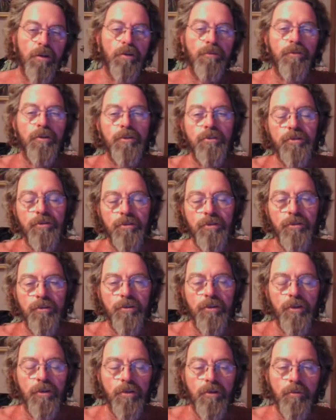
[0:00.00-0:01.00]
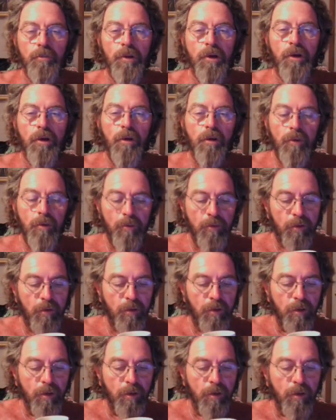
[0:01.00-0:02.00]
stuff I shouldn't think about.
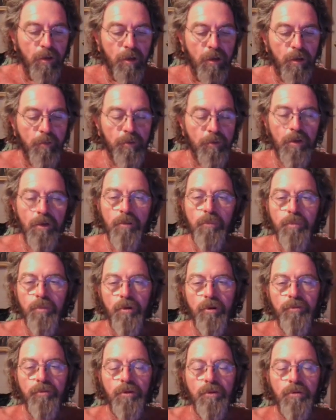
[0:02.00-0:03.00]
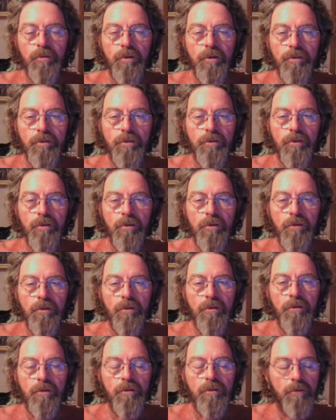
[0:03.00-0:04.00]
I'm not a perfect Christian.
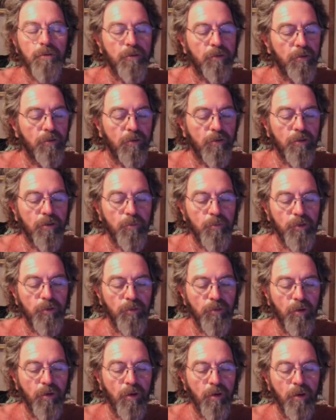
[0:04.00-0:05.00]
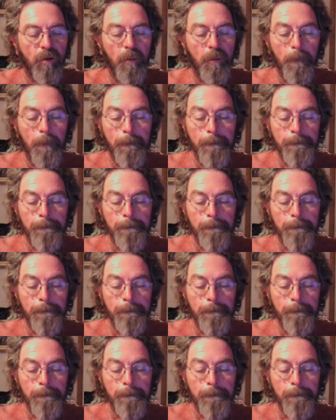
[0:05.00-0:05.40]
Don't get me wrong.